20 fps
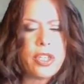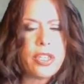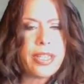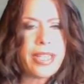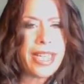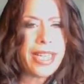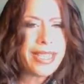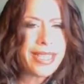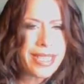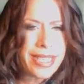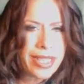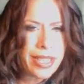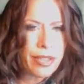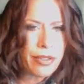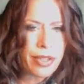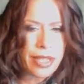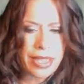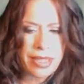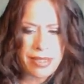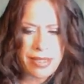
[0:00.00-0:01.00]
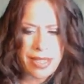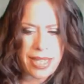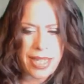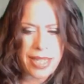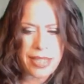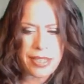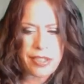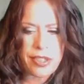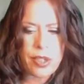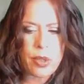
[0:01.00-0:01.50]
Then Dedering
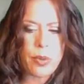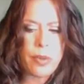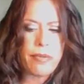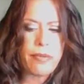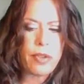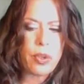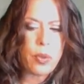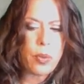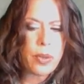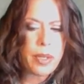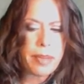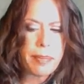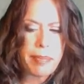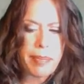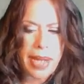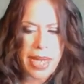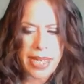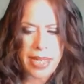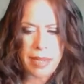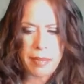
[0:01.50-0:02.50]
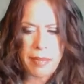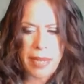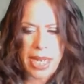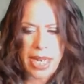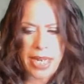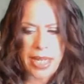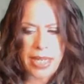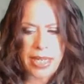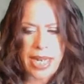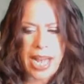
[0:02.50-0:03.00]
says, So if you were a betting
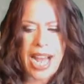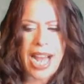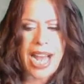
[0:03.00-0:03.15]
man,